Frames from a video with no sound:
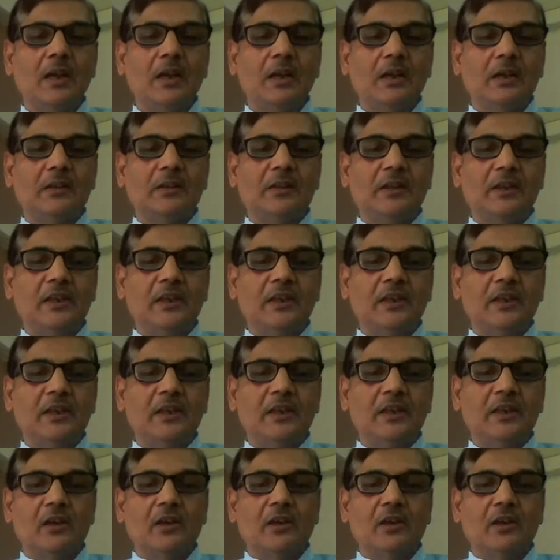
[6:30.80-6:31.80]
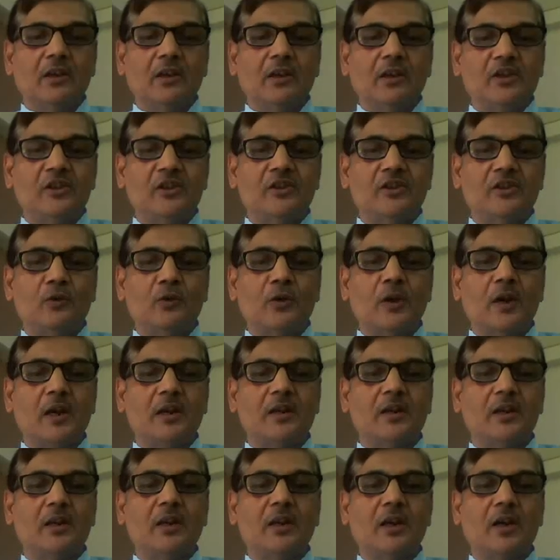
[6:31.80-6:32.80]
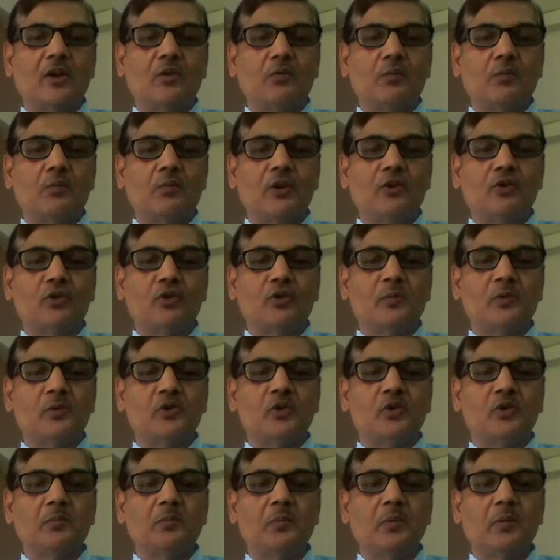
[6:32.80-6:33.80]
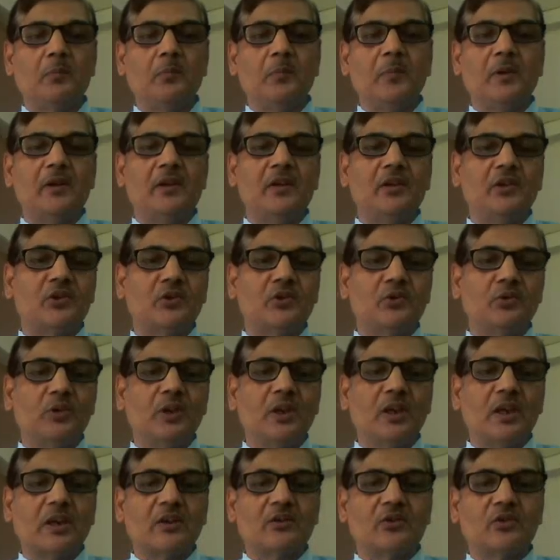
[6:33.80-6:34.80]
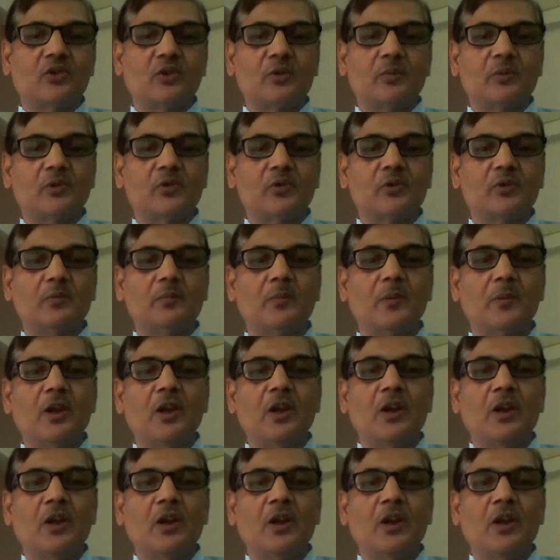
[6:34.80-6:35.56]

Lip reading: the genes located on Y chromosome may reach to the X chromosome.